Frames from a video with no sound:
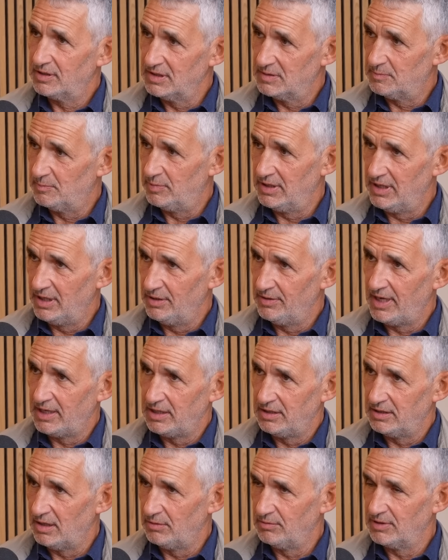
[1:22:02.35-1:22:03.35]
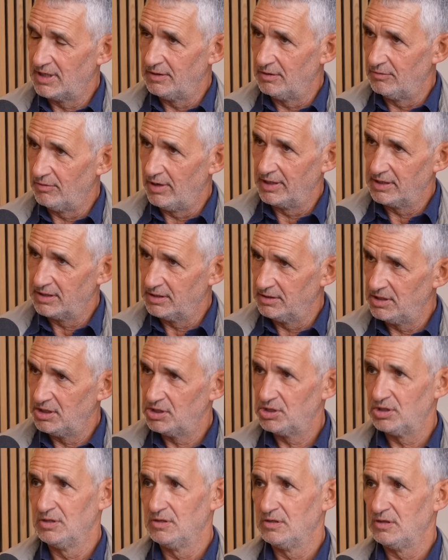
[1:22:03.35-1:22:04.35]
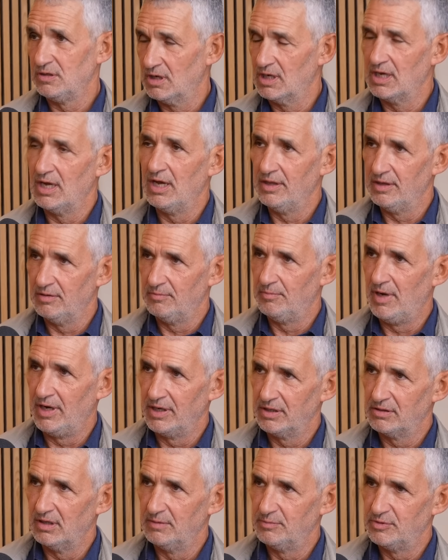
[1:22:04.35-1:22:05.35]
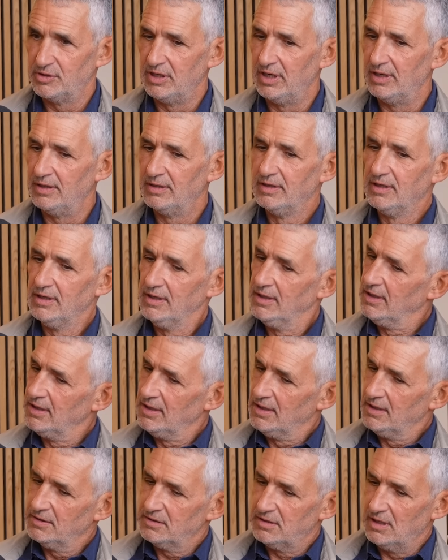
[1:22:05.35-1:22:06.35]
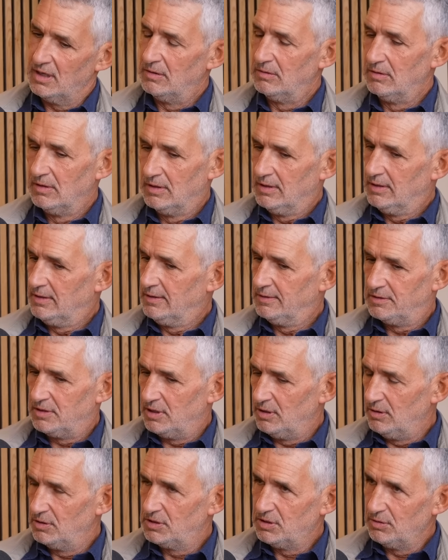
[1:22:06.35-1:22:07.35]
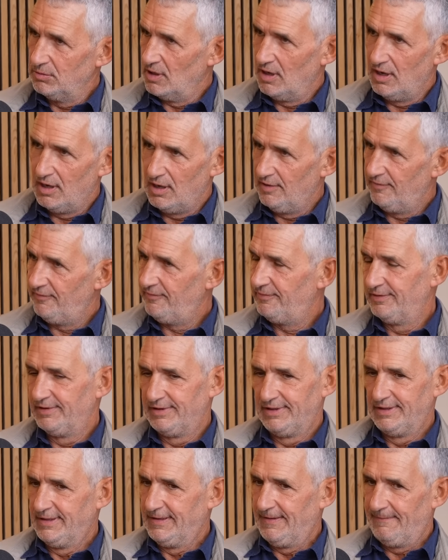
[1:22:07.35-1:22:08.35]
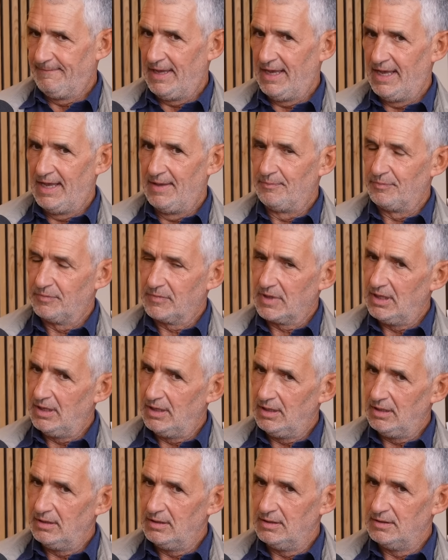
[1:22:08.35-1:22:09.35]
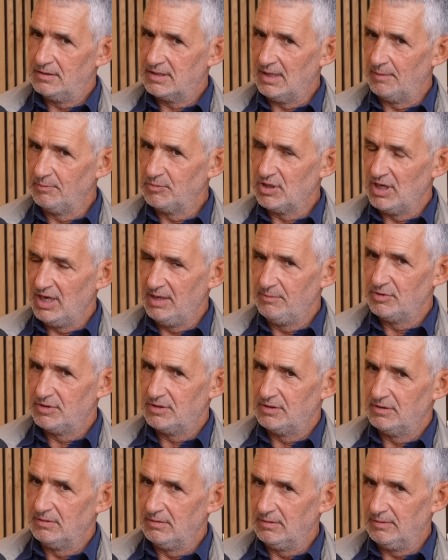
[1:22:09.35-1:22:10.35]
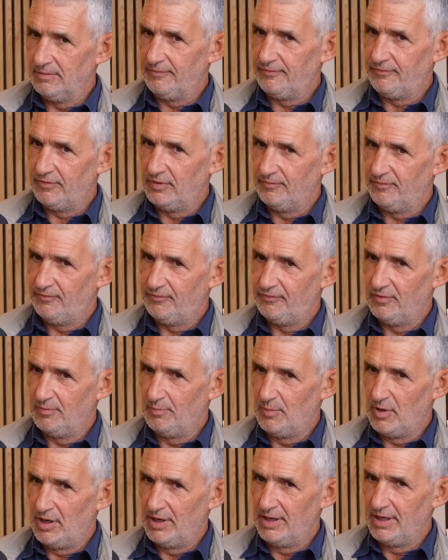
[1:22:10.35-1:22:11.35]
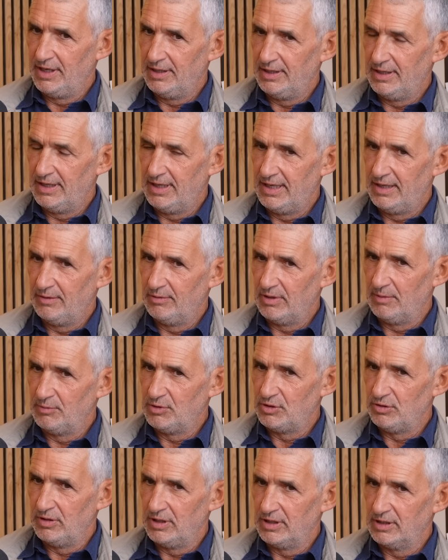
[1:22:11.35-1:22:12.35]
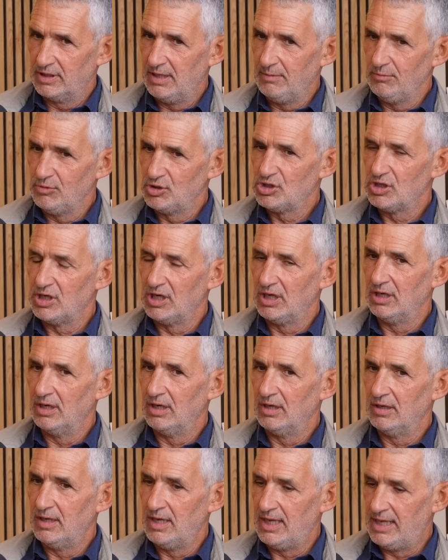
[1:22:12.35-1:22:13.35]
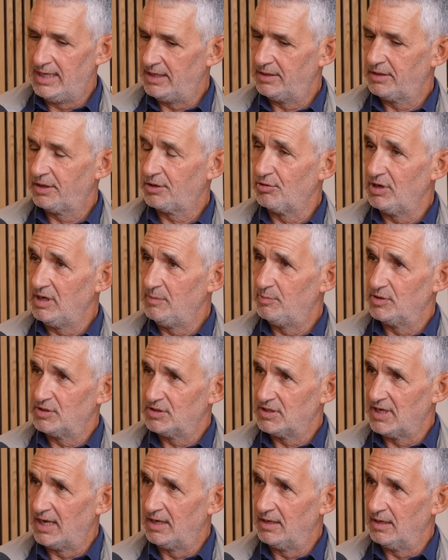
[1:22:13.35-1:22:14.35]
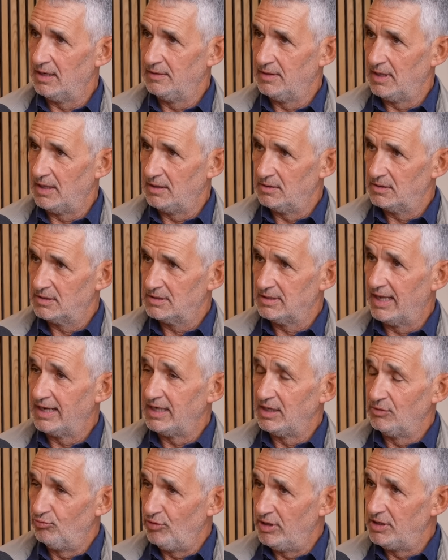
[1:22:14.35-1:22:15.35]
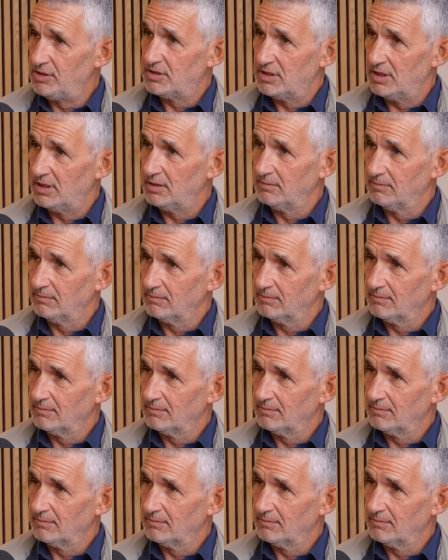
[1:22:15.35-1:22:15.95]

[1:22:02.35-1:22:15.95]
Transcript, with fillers: because mm-hmm. below that you don't get the right conditions. You can mm-hmm. get other microbes in it. So two, two and a half. Um, sometimes for for my uh, when I'm doing kimchi, I, I add three percent and then okay. slightly rinse it.